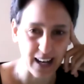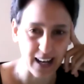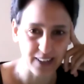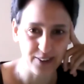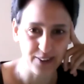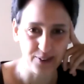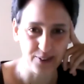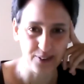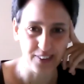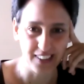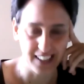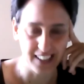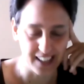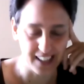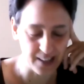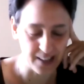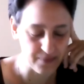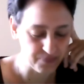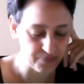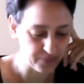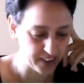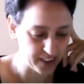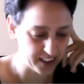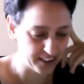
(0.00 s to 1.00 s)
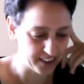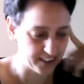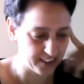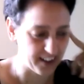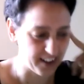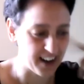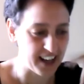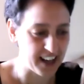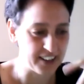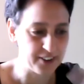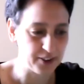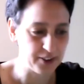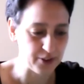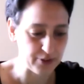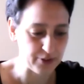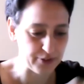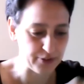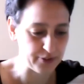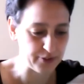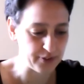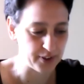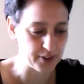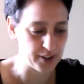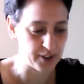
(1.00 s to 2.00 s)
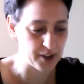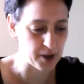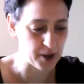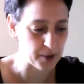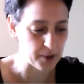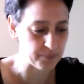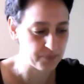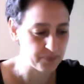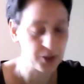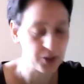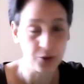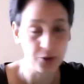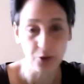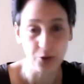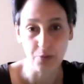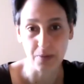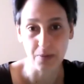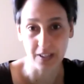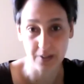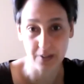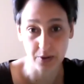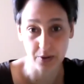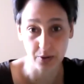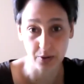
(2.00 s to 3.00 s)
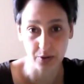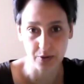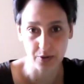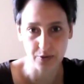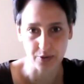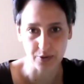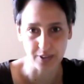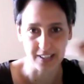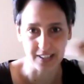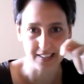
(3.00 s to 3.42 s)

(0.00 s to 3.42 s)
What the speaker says: to the idea of grouping students,